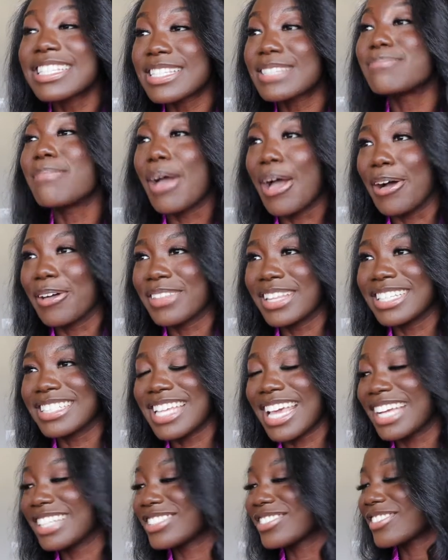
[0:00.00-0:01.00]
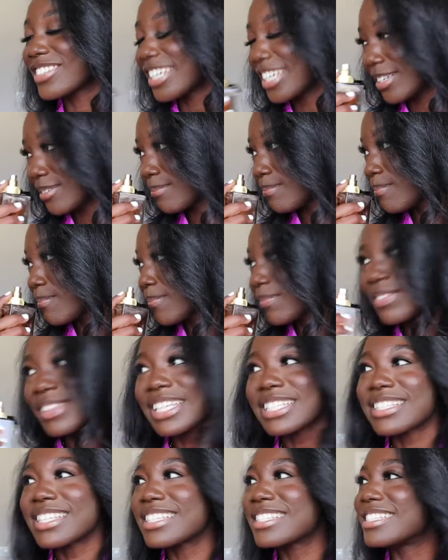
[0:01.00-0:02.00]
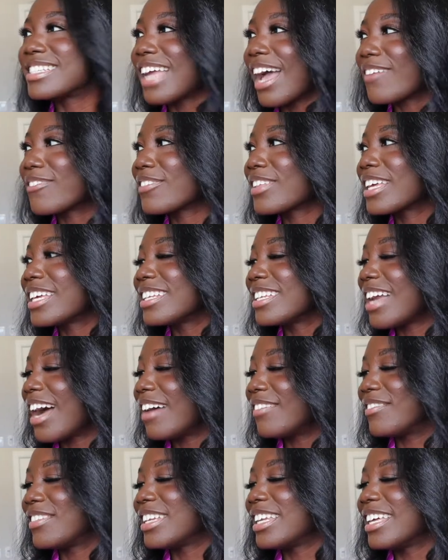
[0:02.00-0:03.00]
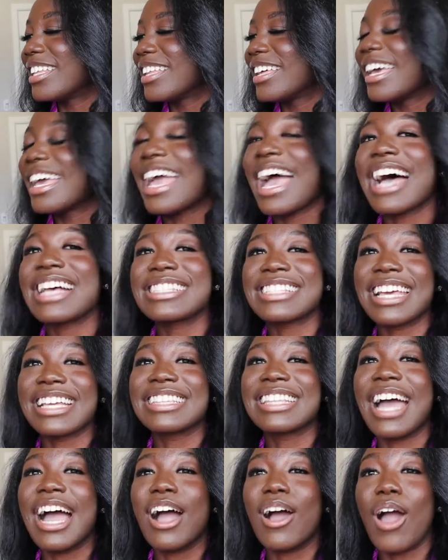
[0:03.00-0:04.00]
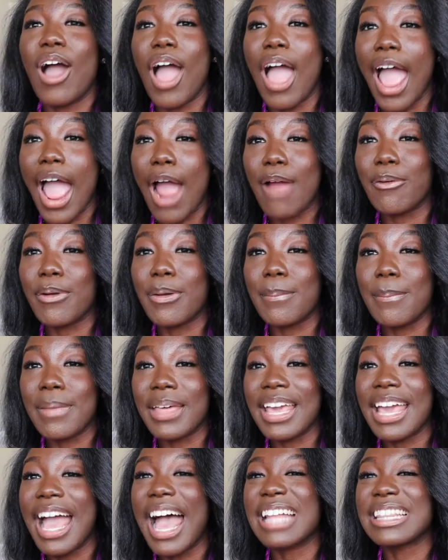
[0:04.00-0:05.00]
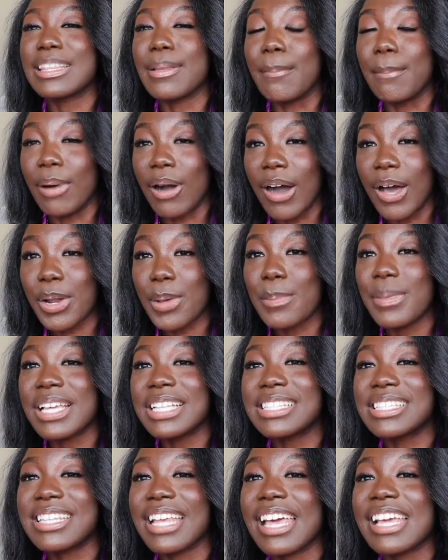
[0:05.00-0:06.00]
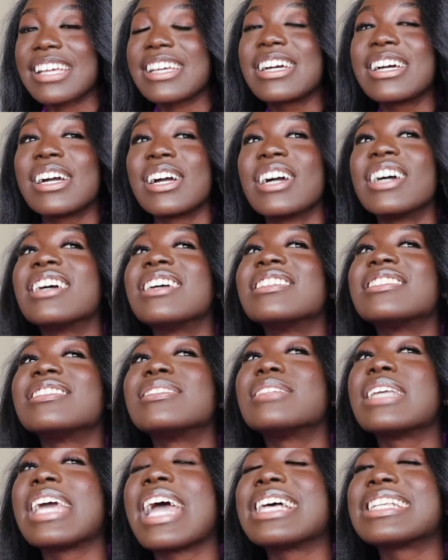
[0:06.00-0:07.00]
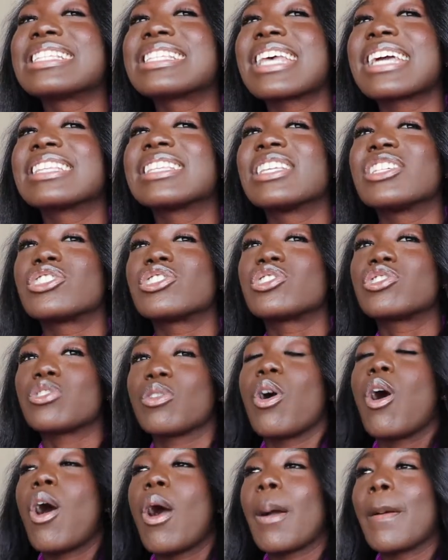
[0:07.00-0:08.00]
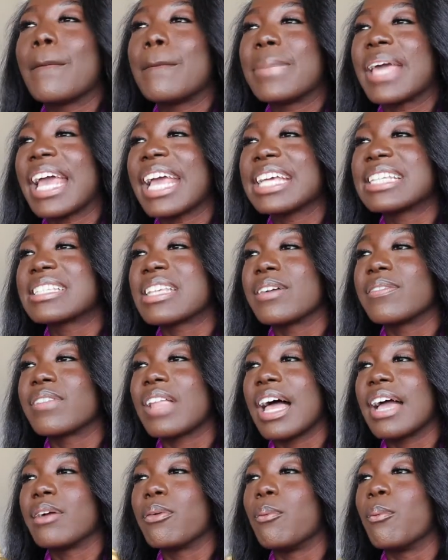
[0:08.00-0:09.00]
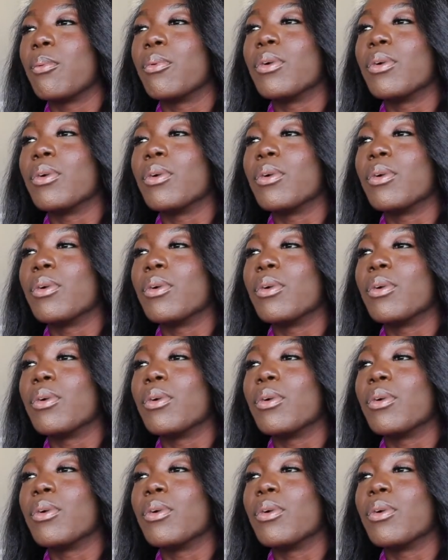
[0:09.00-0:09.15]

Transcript: smell the tangerine. This is definitely not vanilla. It has like that arom at the bottom. It's like it's like this strong base of like